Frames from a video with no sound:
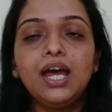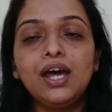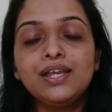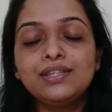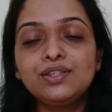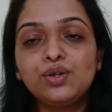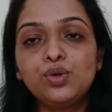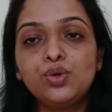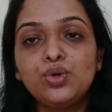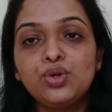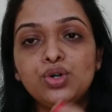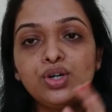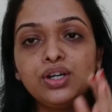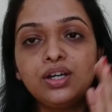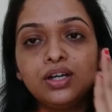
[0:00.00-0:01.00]

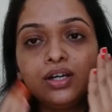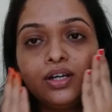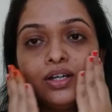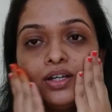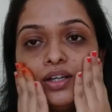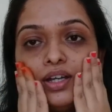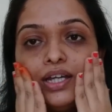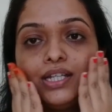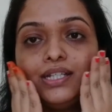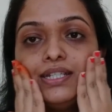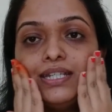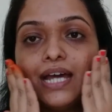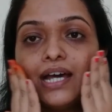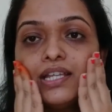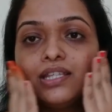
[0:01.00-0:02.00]
So uh, it
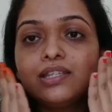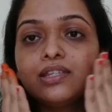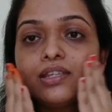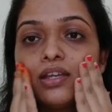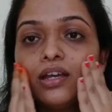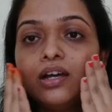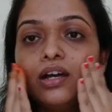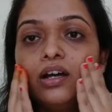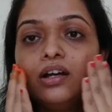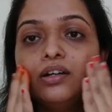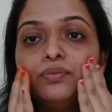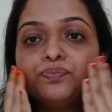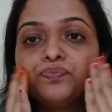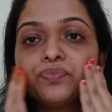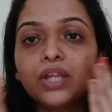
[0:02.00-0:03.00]
does,
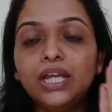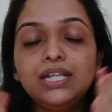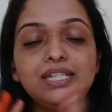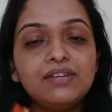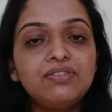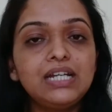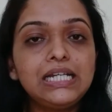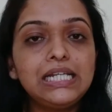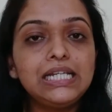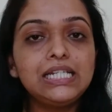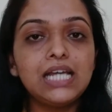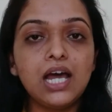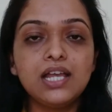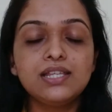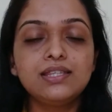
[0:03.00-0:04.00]
um, it definitely
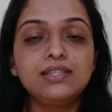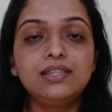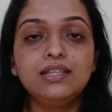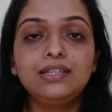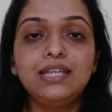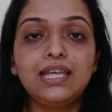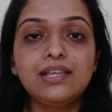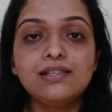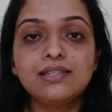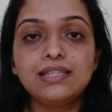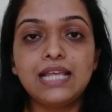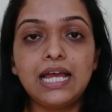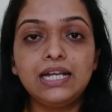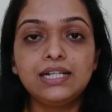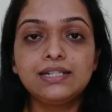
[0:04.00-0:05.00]
does the things
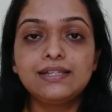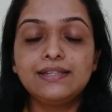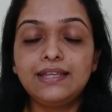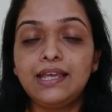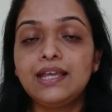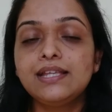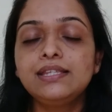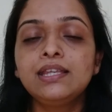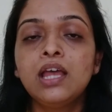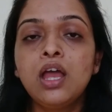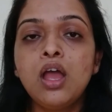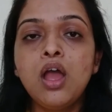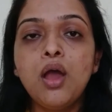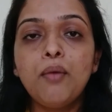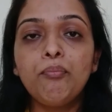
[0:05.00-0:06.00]
that it says.
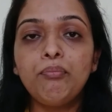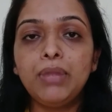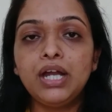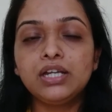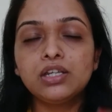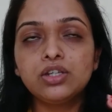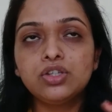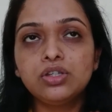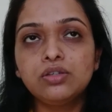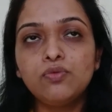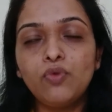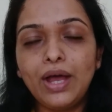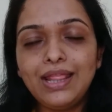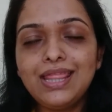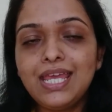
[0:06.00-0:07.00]
But
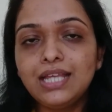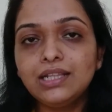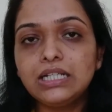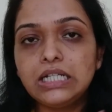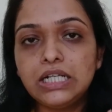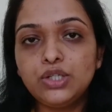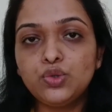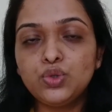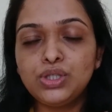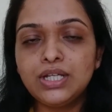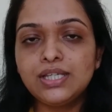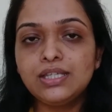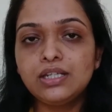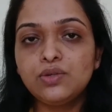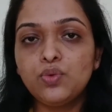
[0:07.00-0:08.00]
one thing that I
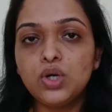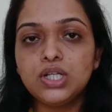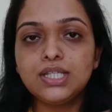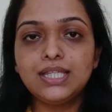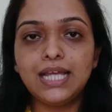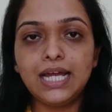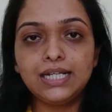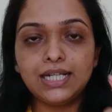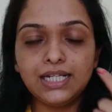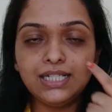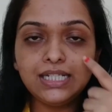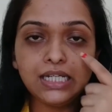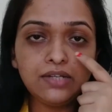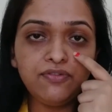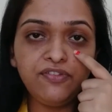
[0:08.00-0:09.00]
noticed was that I
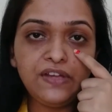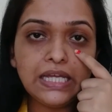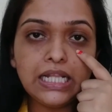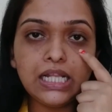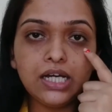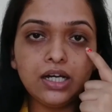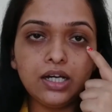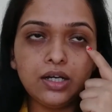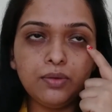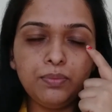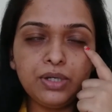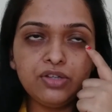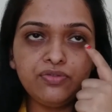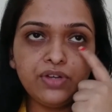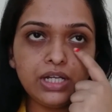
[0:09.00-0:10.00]
did feel a
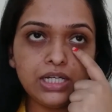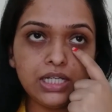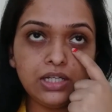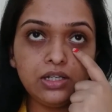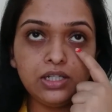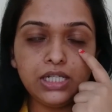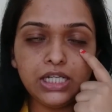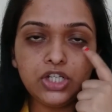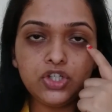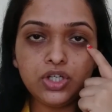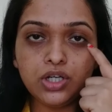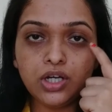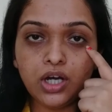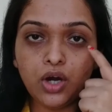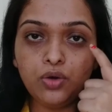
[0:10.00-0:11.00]
bit of an irritation
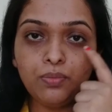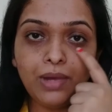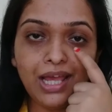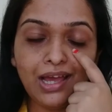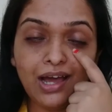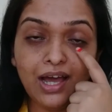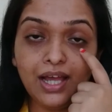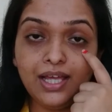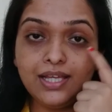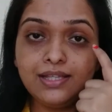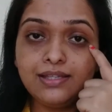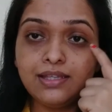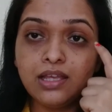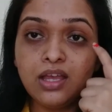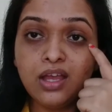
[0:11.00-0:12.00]
around my
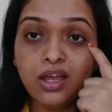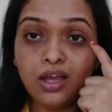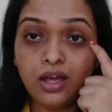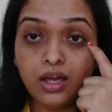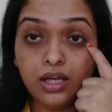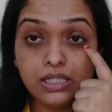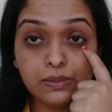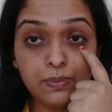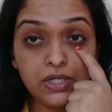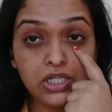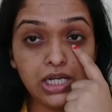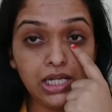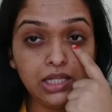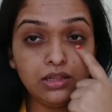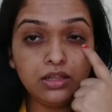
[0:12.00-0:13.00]
eyes, uh,
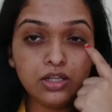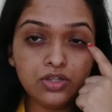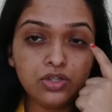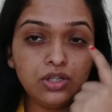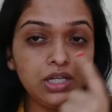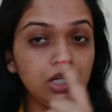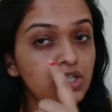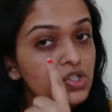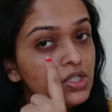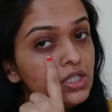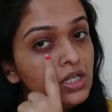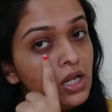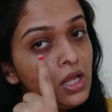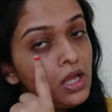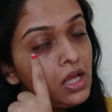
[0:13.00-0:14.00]
especially in this
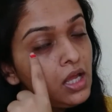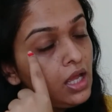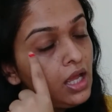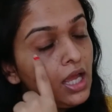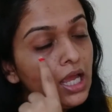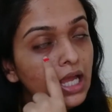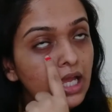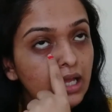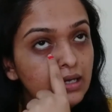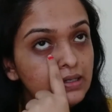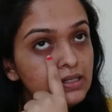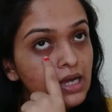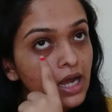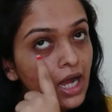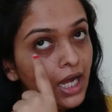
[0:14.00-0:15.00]
region.
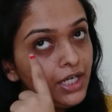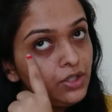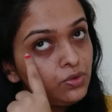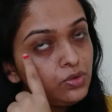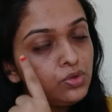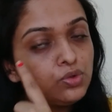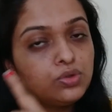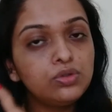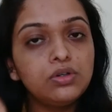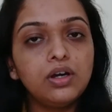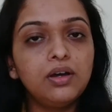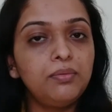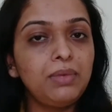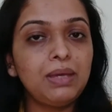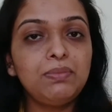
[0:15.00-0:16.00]
And I don't know,
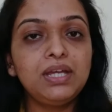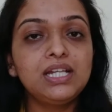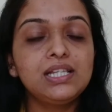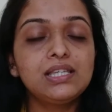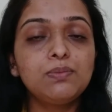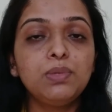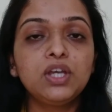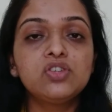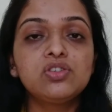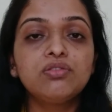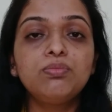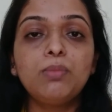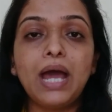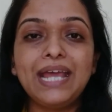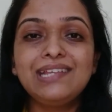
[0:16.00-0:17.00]
maybe it's because
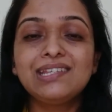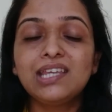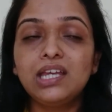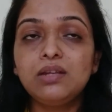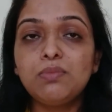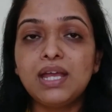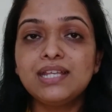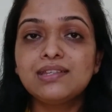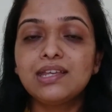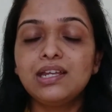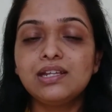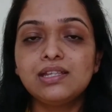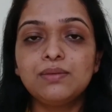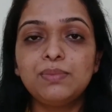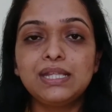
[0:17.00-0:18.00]
of my skin. My skin
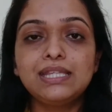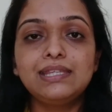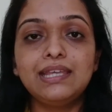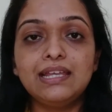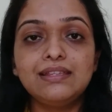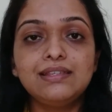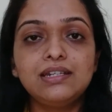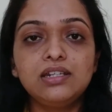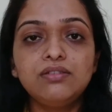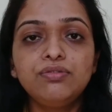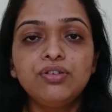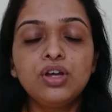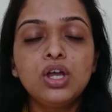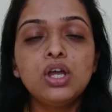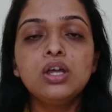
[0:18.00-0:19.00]
is a bit
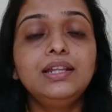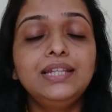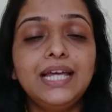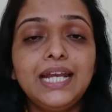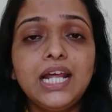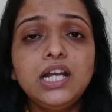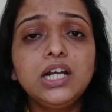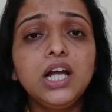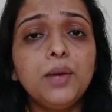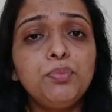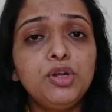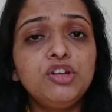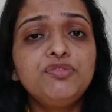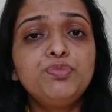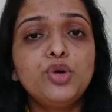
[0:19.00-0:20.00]
sensitive there are a
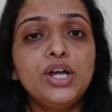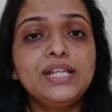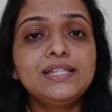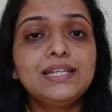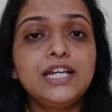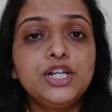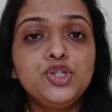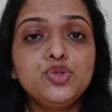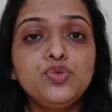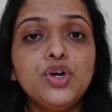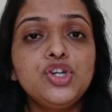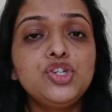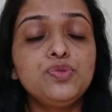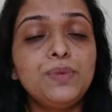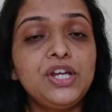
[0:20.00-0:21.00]
couple of points that I do
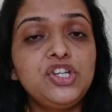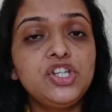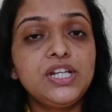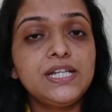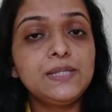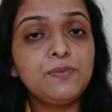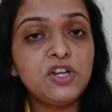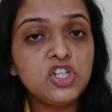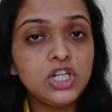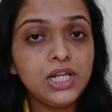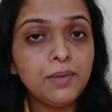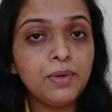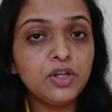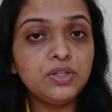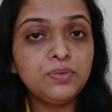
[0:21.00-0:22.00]
want to mention, especially
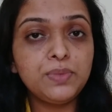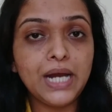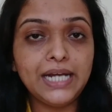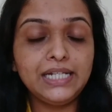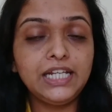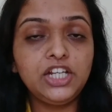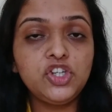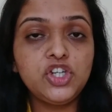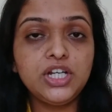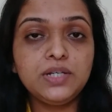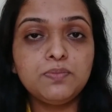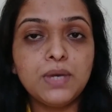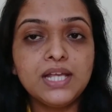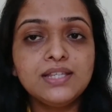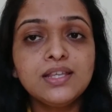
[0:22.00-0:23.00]
about the brightening
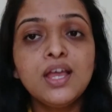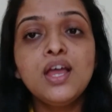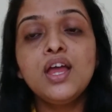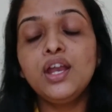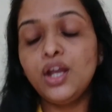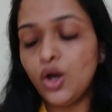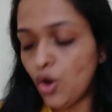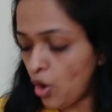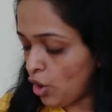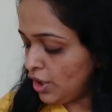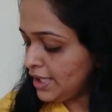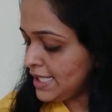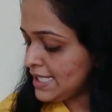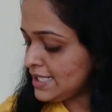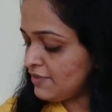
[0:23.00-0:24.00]
sheet mask. Now,
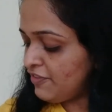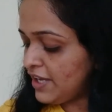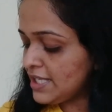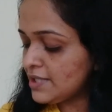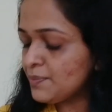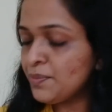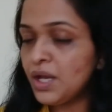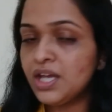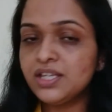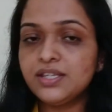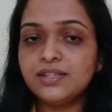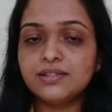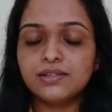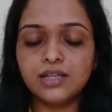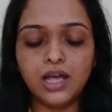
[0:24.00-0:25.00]
all these face
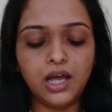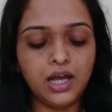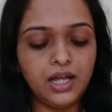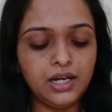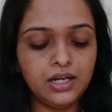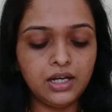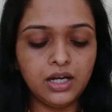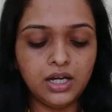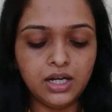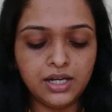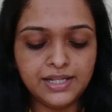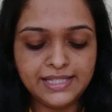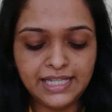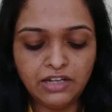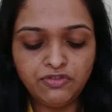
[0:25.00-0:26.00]
masks are
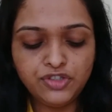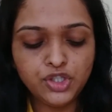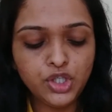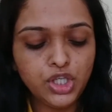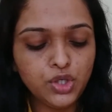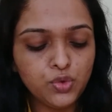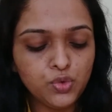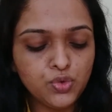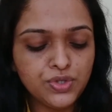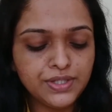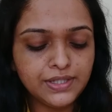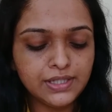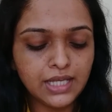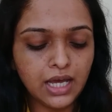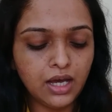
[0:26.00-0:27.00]
uh, safe to
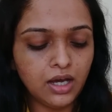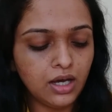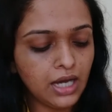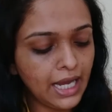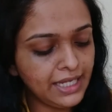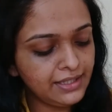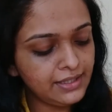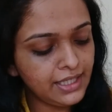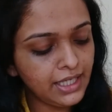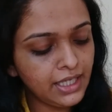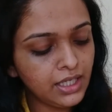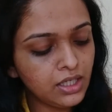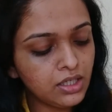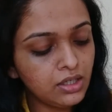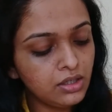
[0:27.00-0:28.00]
use, uh, I
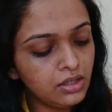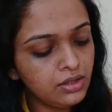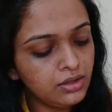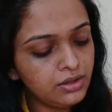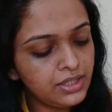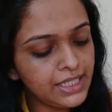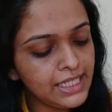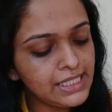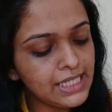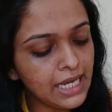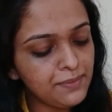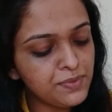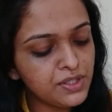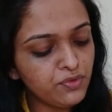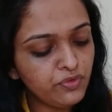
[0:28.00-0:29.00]
think, three
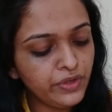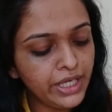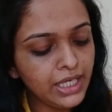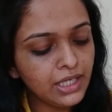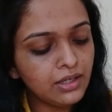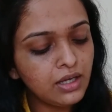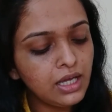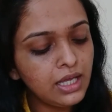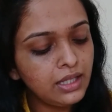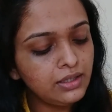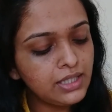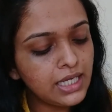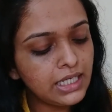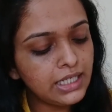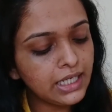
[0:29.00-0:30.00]
times a week.
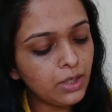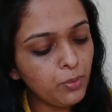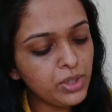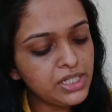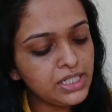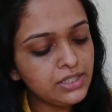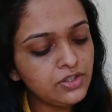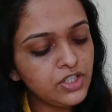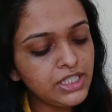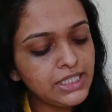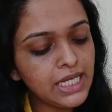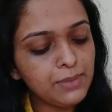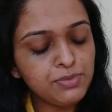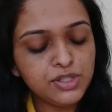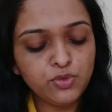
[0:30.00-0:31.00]
They're recommended three
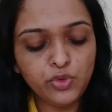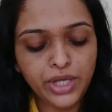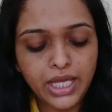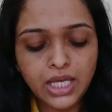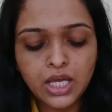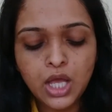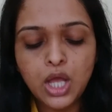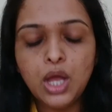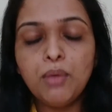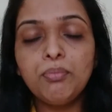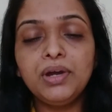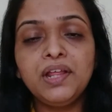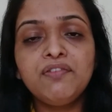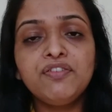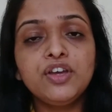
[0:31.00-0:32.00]
times a week. But if